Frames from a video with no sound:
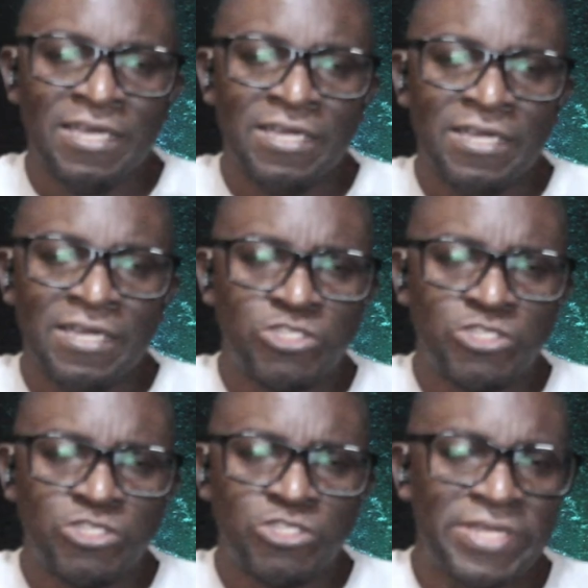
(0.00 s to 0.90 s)

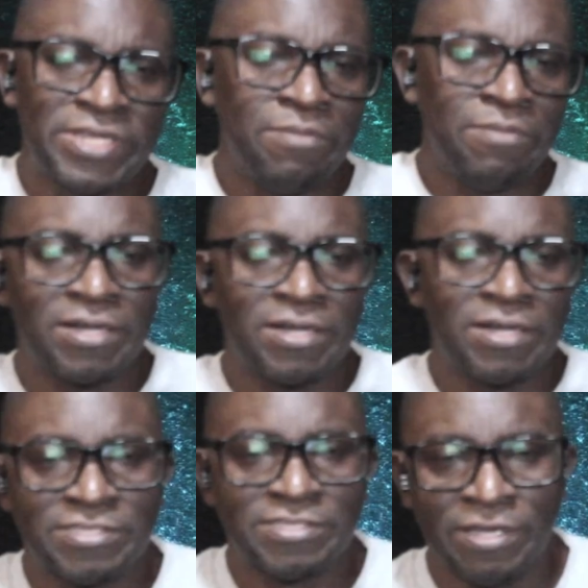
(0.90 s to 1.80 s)
Today marks
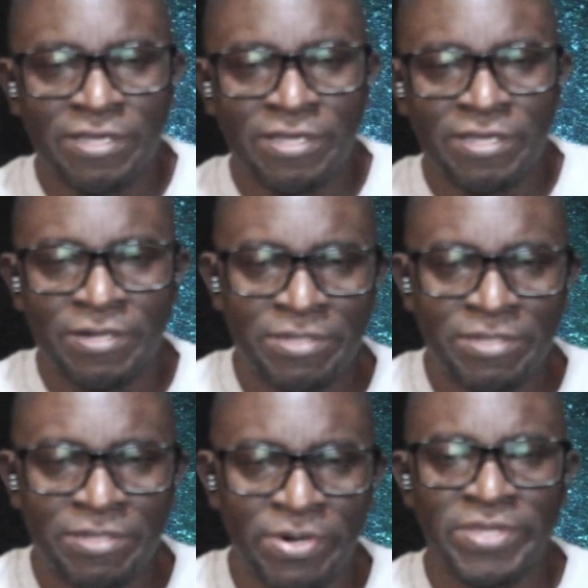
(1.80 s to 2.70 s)
the
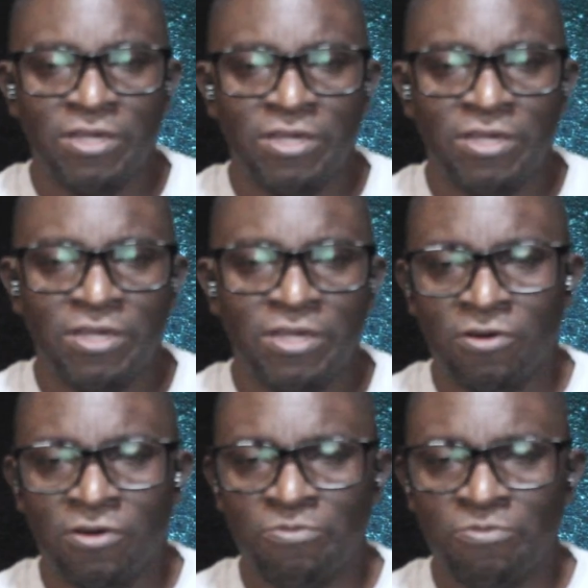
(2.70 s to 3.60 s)
birthday of
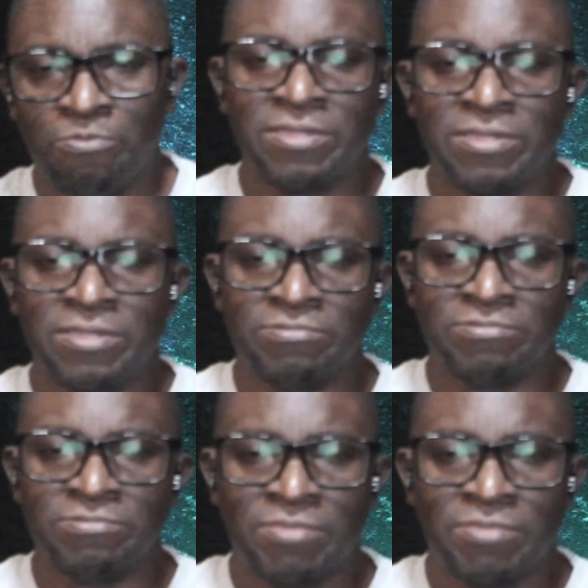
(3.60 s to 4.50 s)
Martin
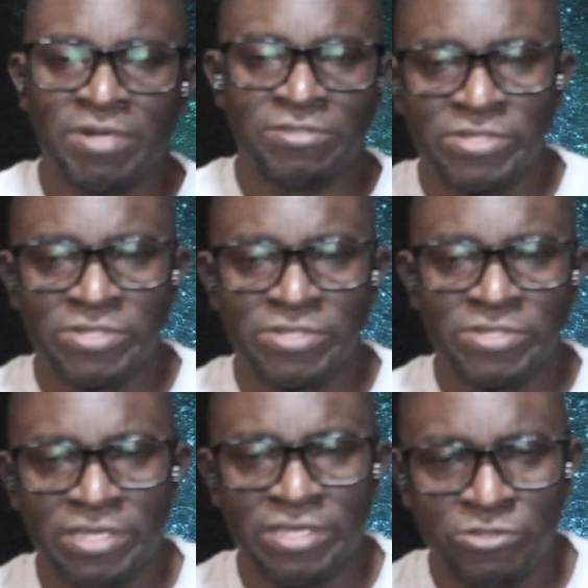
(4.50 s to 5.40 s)
Luther
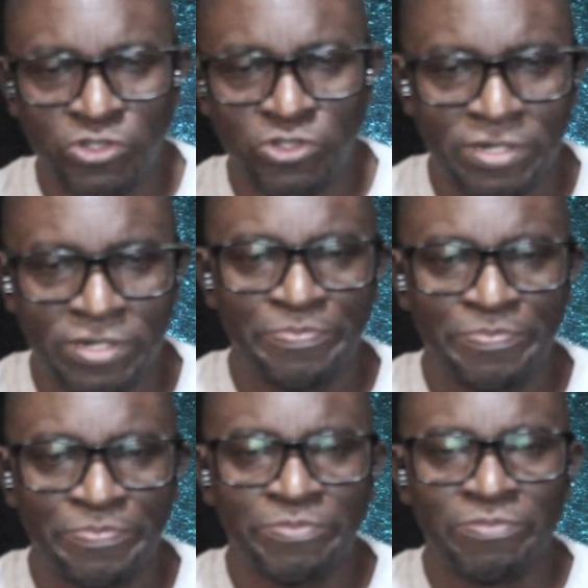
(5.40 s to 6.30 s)
King Jr.,
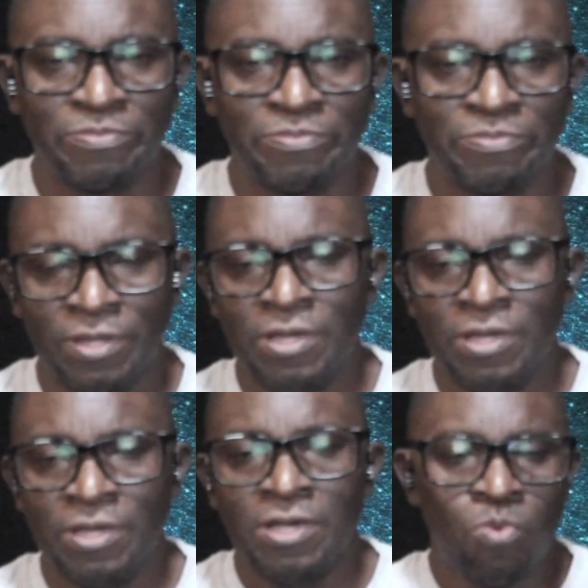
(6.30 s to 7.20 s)

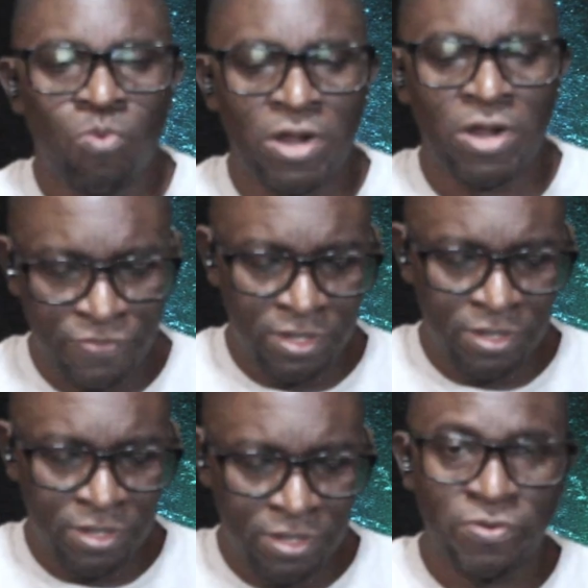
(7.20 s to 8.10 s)
one of
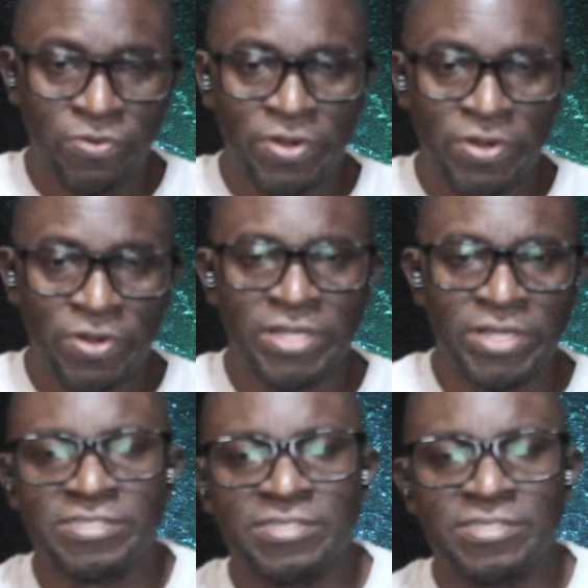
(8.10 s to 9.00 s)
the
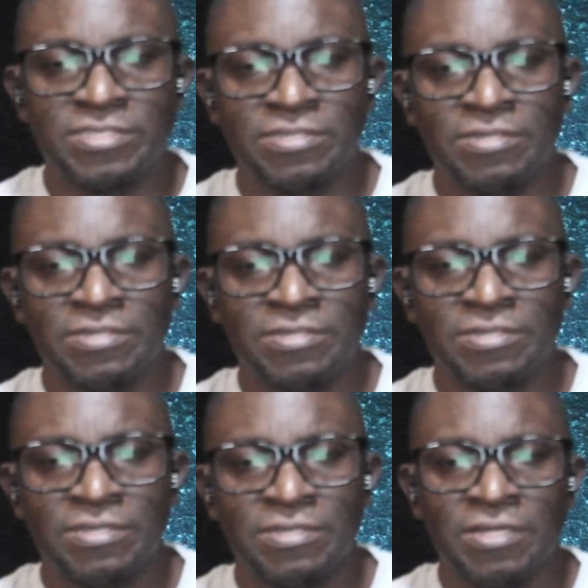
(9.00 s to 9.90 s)
greatest
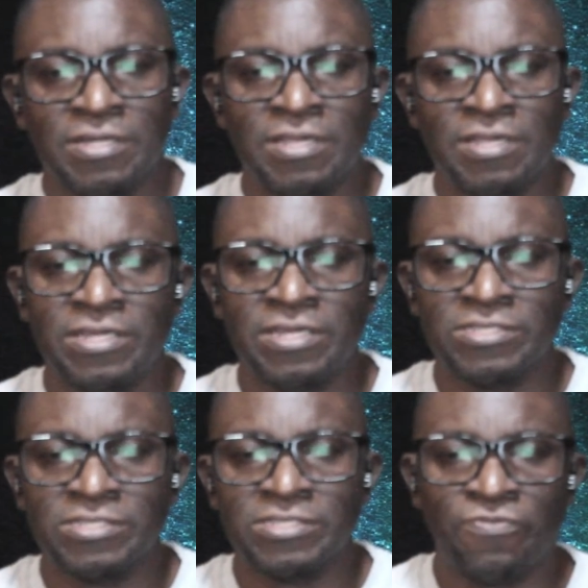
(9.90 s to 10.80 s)
leaders
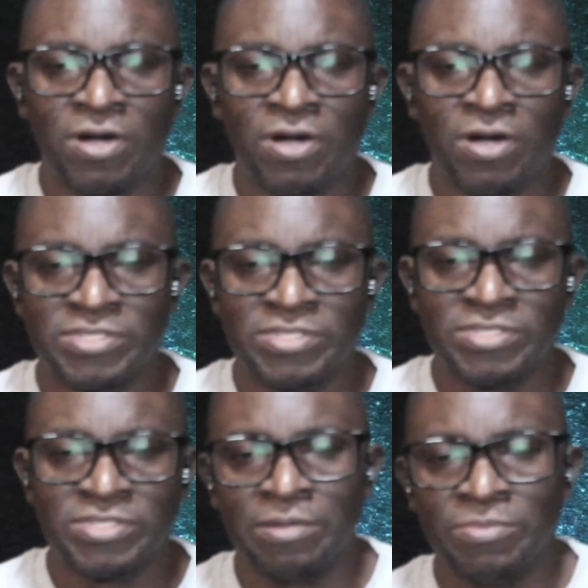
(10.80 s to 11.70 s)
of our time.